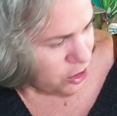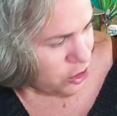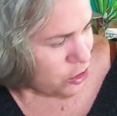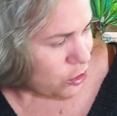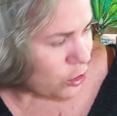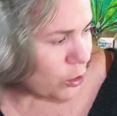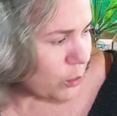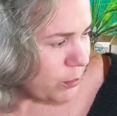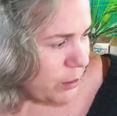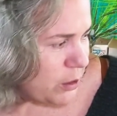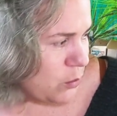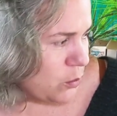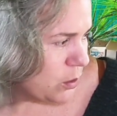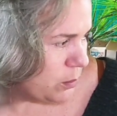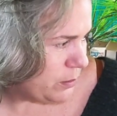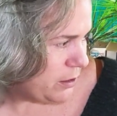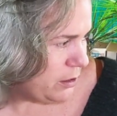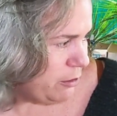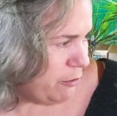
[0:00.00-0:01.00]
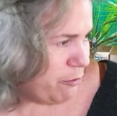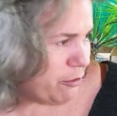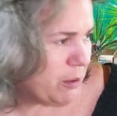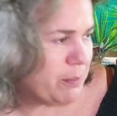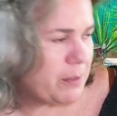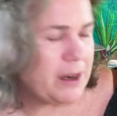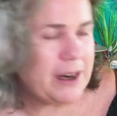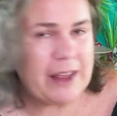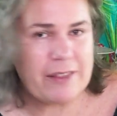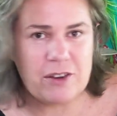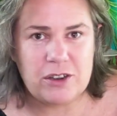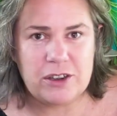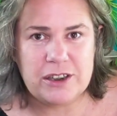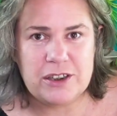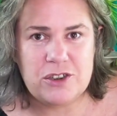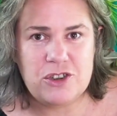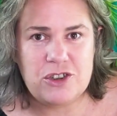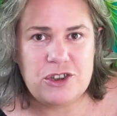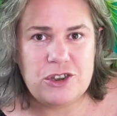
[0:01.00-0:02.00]
a charming woman from the
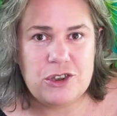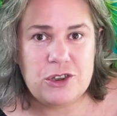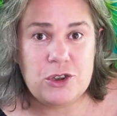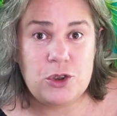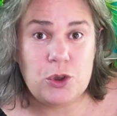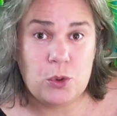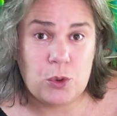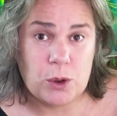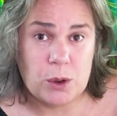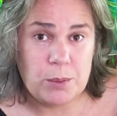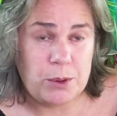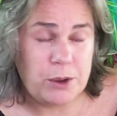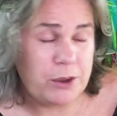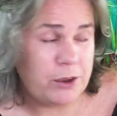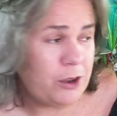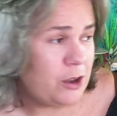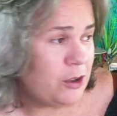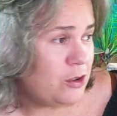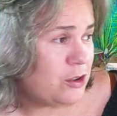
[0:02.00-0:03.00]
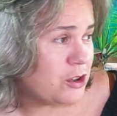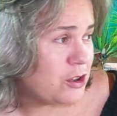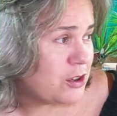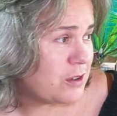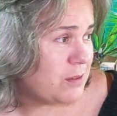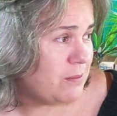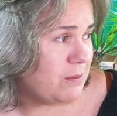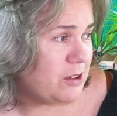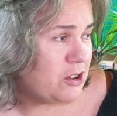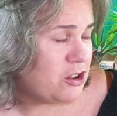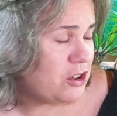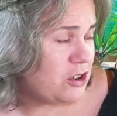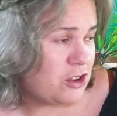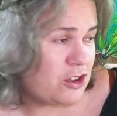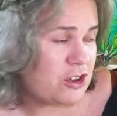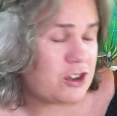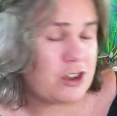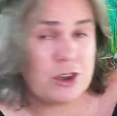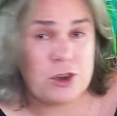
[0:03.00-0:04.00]
Netherlands. She's adorable. She's
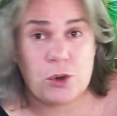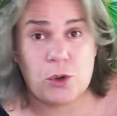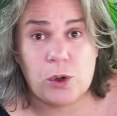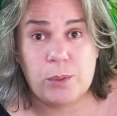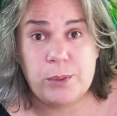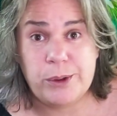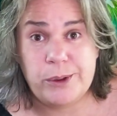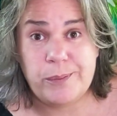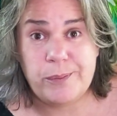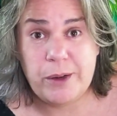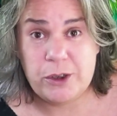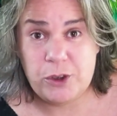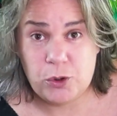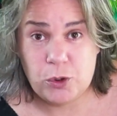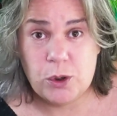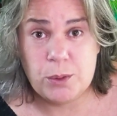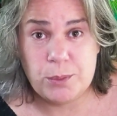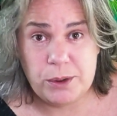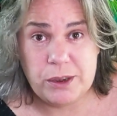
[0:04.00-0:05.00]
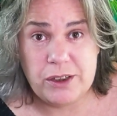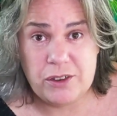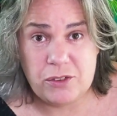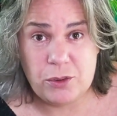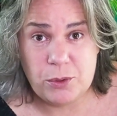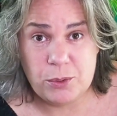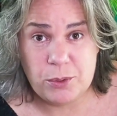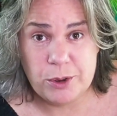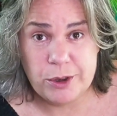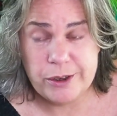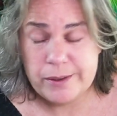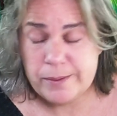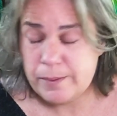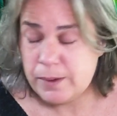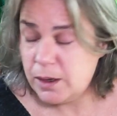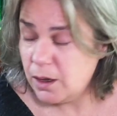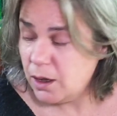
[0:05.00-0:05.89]
just adorable. Adorable is the word.